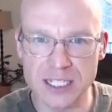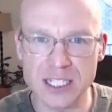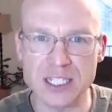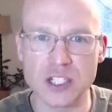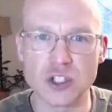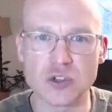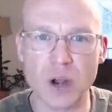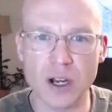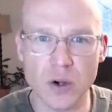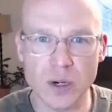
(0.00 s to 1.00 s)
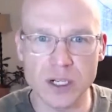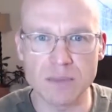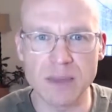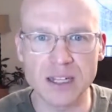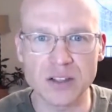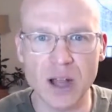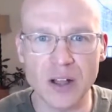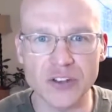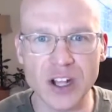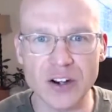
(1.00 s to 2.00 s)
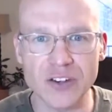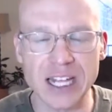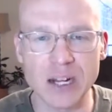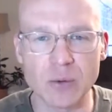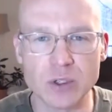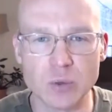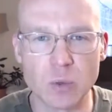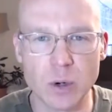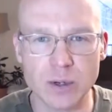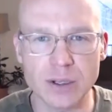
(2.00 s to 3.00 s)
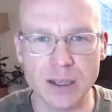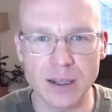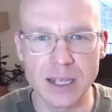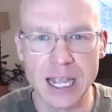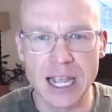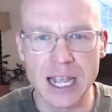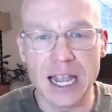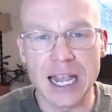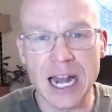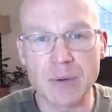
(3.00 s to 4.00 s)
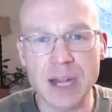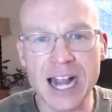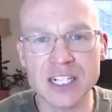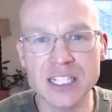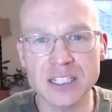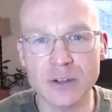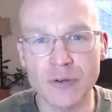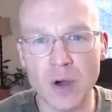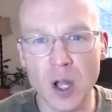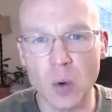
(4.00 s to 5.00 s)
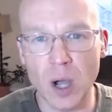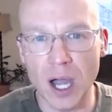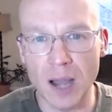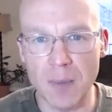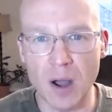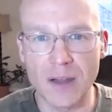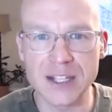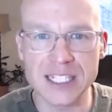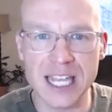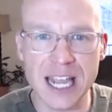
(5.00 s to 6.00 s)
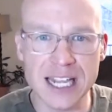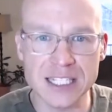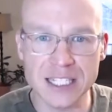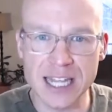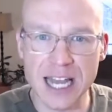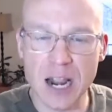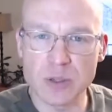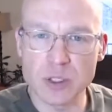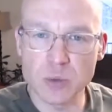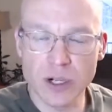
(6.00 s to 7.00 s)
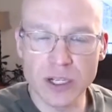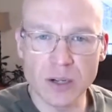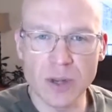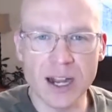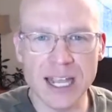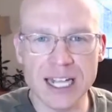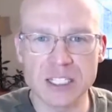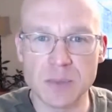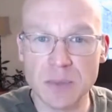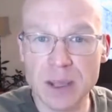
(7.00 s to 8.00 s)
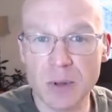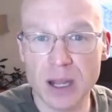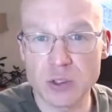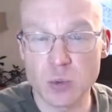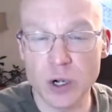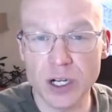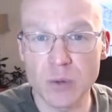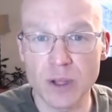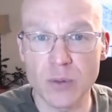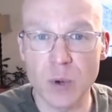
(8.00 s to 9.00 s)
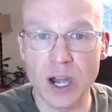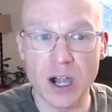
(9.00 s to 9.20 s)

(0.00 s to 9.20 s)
and drug courts and mental health centers, and it was working. And I would actually get to follow up on these cases that I was working, not cases, but people I was working with where